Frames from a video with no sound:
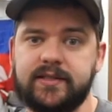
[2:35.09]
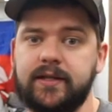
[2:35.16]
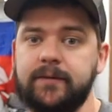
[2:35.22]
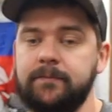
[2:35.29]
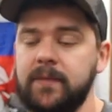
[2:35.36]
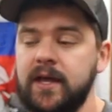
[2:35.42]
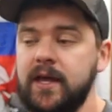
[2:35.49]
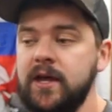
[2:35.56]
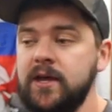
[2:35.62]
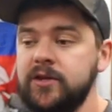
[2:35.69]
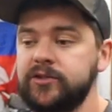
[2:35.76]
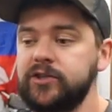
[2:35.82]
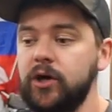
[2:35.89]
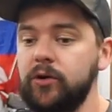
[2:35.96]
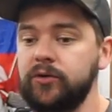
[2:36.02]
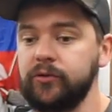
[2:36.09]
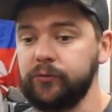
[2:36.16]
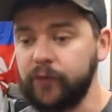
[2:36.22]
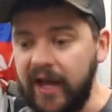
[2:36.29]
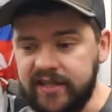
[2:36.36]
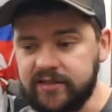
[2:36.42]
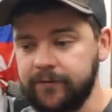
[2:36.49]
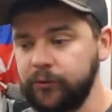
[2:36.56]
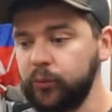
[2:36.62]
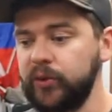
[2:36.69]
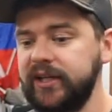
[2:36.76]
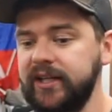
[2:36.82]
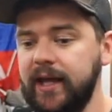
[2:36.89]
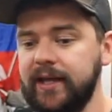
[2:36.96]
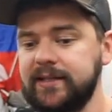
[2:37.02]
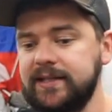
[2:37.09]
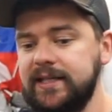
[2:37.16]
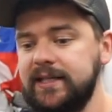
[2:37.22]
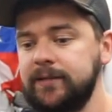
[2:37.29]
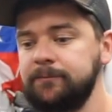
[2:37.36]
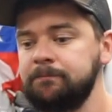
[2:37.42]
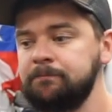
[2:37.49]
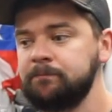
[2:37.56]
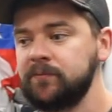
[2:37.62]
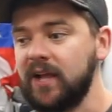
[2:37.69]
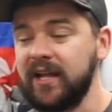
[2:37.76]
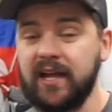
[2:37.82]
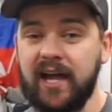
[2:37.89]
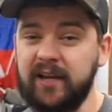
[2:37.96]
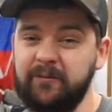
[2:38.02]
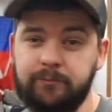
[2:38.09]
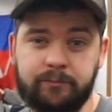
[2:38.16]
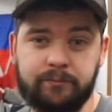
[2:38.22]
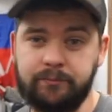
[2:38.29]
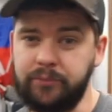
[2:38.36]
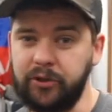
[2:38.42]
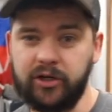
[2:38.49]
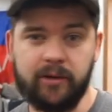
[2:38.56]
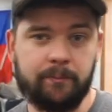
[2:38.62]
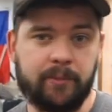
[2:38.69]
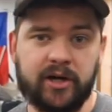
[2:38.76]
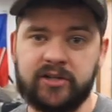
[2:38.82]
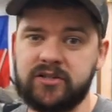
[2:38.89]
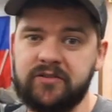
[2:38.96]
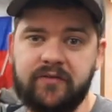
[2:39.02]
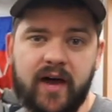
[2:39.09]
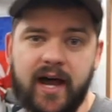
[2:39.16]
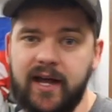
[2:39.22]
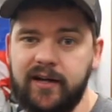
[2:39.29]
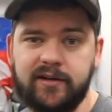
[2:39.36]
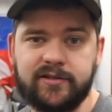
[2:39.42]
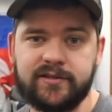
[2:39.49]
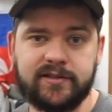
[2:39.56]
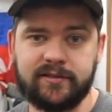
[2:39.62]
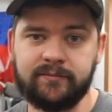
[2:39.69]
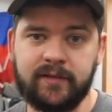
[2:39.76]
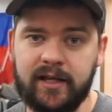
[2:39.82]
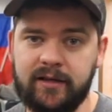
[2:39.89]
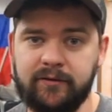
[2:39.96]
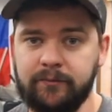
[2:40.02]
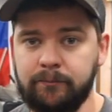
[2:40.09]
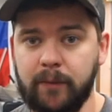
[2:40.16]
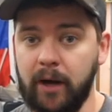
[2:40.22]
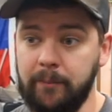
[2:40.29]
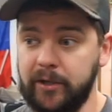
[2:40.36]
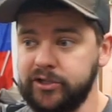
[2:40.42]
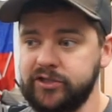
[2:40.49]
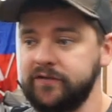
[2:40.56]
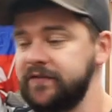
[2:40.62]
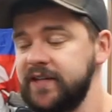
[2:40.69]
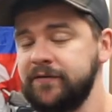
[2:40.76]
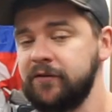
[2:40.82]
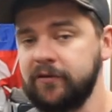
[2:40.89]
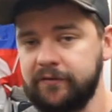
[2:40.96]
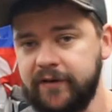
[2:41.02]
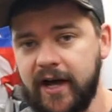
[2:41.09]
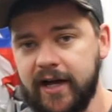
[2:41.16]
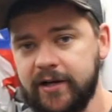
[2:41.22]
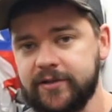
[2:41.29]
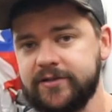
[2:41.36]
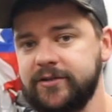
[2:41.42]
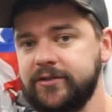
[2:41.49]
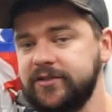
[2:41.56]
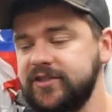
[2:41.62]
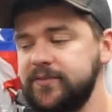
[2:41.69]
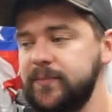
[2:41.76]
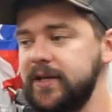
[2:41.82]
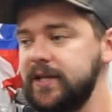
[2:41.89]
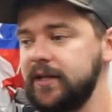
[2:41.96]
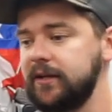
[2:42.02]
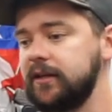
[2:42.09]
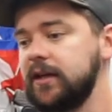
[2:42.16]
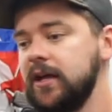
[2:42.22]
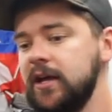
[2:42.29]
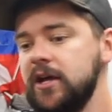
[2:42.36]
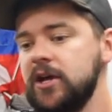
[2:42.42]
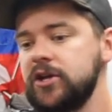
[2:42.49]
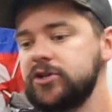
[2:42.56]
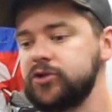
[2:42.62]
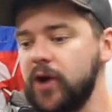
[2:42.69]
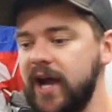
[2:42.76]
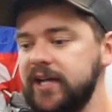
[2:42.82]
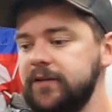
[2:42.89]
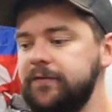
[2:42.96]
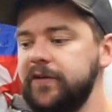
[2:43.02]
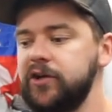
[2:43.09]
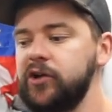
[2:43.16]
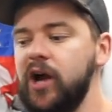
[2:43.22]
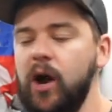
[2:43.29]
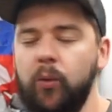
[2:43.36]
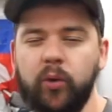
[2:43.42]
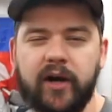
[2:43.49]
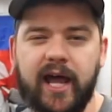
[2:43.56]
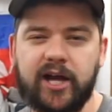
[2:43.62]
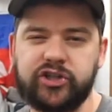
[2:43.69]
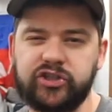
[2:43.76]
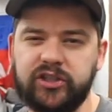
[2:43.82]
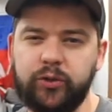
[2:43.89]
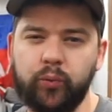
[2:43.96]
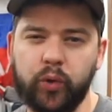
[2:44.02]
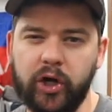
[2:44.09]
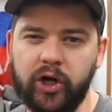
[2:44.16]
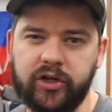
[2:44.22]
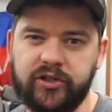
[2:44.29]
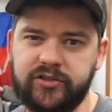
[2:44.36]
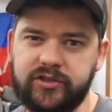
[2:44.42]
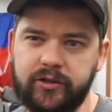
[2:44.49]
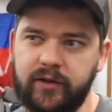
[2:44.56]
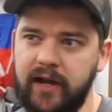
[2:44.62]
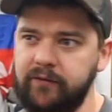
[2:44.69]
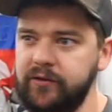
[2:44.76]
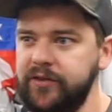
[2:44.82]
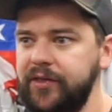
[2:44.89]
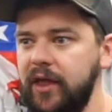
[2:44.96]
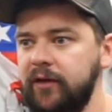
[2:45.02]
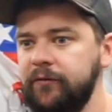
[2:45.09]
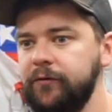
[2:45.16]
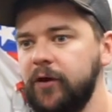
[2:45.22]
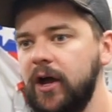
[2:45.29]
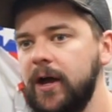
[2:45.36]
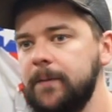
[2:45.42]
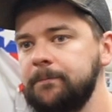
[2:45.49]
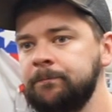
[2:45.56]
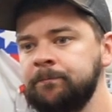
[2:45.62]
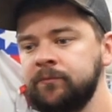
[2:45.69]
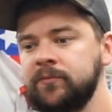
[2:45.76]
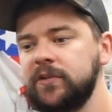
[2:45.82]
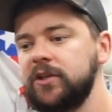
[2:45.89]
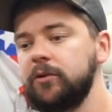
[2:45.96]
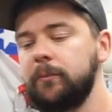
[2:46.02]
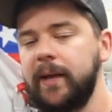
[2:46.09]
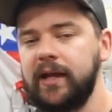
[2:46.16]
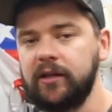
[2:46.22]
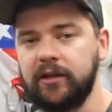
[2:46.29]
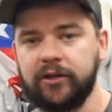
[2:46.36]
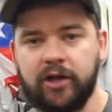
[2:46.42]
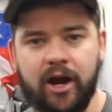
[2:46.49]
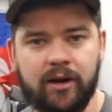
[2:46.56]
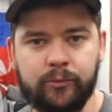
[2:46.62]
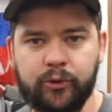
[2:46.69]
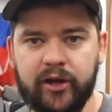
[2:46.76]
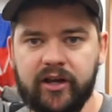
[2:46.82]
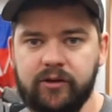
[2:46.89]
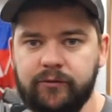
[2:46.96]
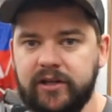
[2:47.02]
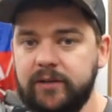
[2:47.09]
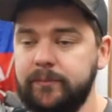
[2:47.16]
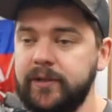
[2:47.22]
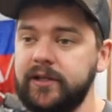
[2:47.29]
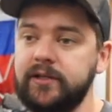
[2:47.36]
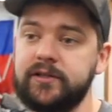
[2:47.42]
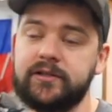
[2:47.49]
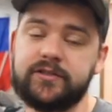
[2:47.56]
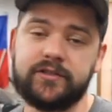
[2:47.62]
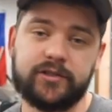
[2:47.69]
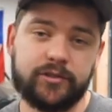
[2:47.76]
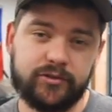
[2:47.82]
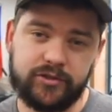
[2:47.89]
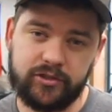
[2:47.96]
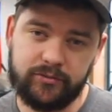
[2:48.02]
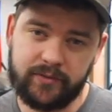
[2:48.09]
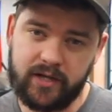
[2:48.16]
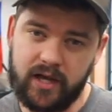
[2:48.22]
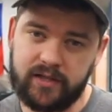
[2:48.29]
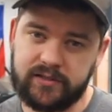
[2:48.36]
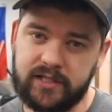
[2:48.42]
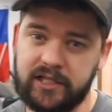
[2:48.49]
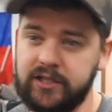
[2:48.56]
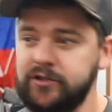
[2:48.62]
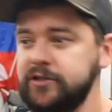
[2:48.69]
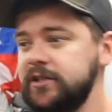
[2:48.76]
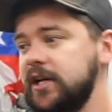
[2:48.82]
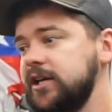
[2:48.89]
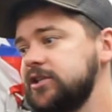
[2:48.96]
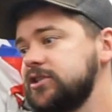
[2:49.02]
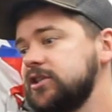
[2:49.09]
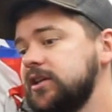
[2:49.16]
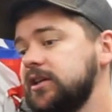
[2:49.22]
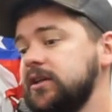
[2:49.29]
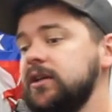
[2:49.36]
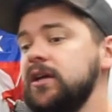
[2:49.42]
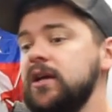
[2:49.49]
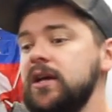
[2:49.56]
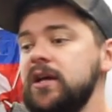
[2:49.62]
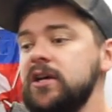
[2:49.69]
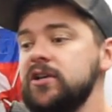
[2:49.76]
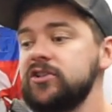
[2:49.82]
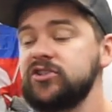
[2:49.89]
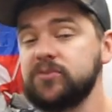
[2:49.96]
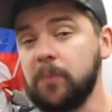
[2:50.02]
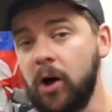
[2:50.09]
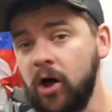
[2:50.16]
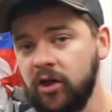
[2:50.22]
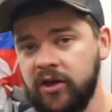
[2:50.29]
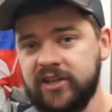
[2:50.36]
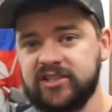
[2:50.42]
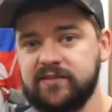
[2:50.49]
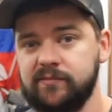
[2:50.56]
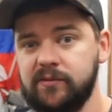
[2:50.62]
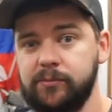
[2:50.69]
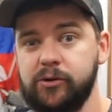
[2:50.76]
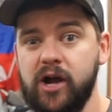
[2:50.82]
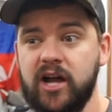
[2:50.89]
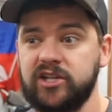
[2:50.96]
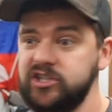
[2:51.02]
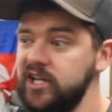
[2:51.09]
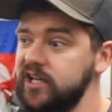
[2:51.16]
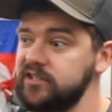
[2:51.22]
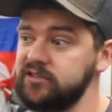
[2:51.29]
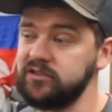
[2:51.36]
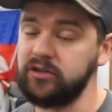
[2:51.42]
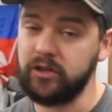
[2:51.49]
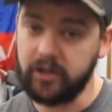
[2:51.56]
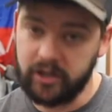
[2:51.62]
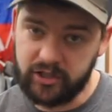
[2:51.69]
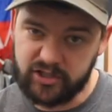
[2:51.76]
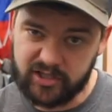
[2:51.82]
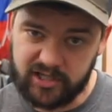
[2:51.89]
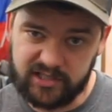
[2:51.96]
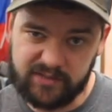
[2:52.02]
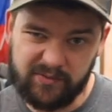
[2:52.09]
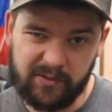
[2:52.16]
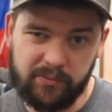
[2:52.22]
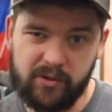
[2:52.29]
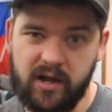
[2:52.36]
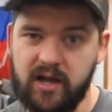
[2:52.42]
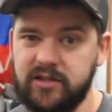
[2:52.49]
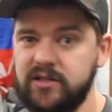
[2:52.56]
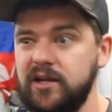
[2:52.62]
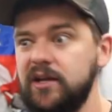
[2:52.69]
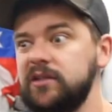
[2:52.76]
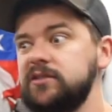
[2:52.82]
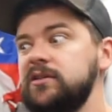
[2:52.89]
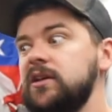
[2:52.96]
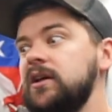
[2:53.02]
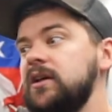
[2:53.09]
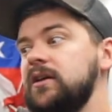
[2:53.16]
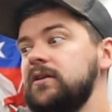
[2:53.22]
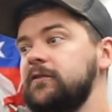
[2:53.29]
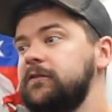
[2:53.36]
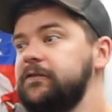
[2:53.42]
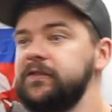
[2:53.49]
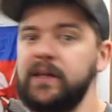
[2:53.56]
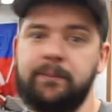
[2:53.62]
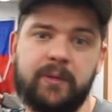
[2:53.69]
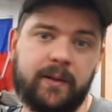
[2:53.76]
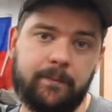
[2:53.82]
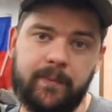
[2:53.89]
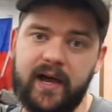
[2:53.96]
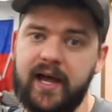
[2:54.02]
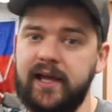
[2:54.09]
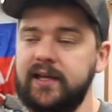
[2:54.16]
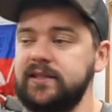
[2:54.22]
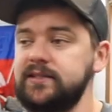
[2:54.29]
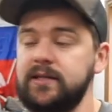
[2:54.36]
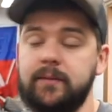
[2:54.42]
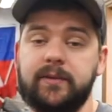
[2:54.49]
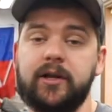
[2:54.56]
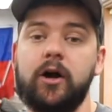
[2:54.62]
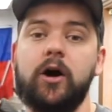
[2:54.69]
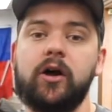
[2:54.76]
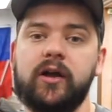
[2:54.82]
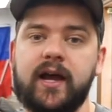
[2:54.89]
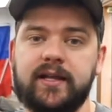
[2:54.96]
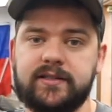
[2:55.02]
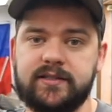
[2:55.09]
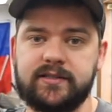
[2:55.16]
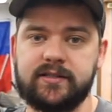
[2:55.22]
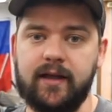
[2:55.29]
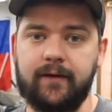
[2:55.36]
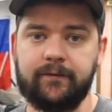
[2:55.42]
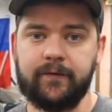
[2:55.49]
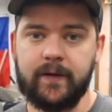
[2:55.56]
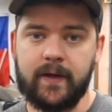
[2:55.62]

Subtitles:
And so the rest of 2019, I kind of put a bunch of irons and a bunch of different fires, so to speak, and tried to figure out what actually worked. So everything from mail-in carburetor rebuilds, YouTube content creation, small customer projects, large customer projects, flipping bikes, I mean, all kinds of stuff.